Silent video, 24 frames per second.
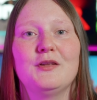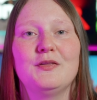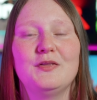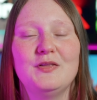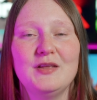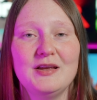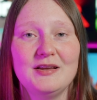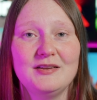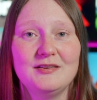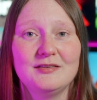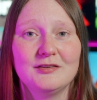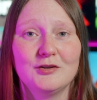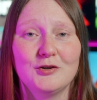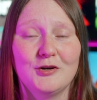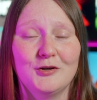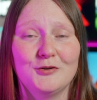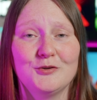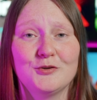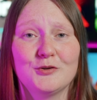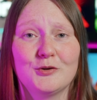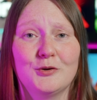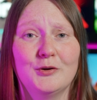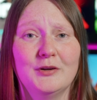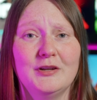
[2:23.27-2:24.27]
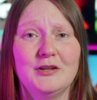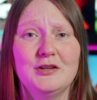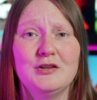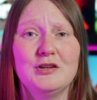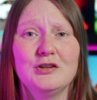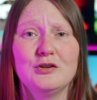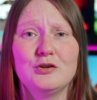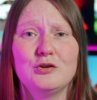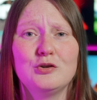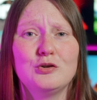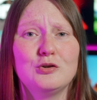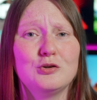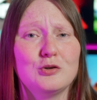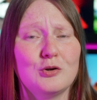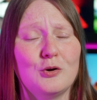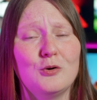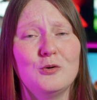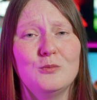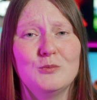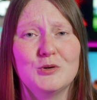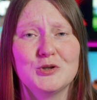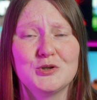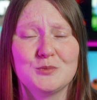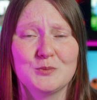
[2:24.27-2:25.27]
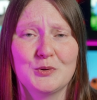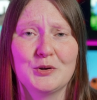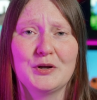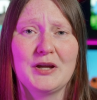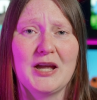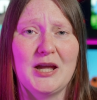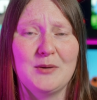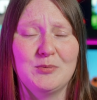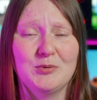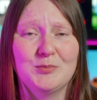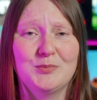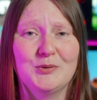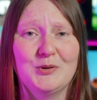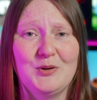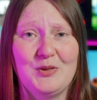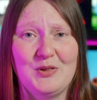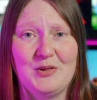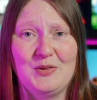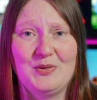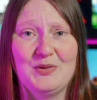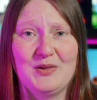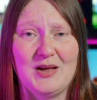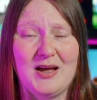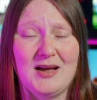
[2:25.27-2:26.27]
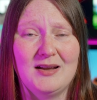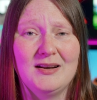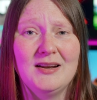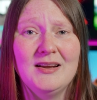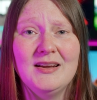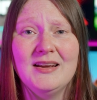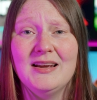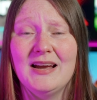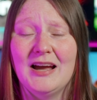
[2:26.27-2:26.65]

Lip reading: This console is so much more capable than that,